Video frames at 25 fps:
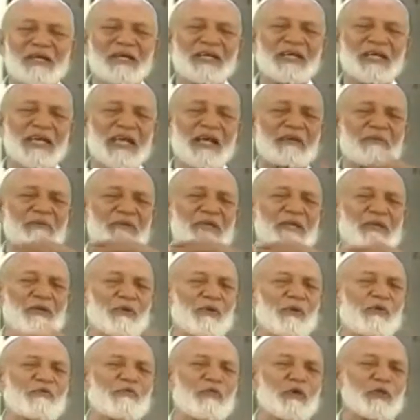gambling,
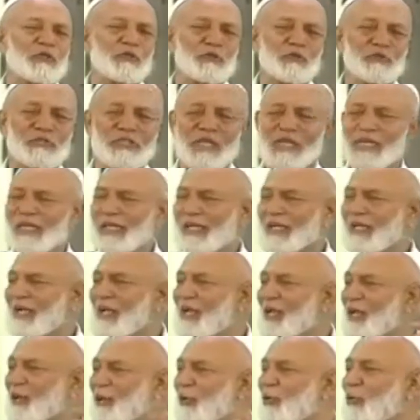no fortune telling,
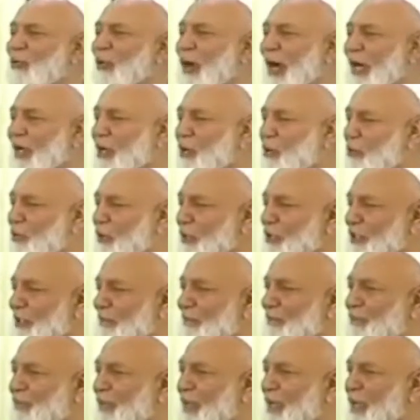no idol worship.
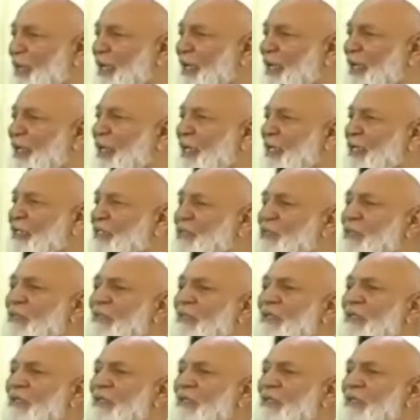So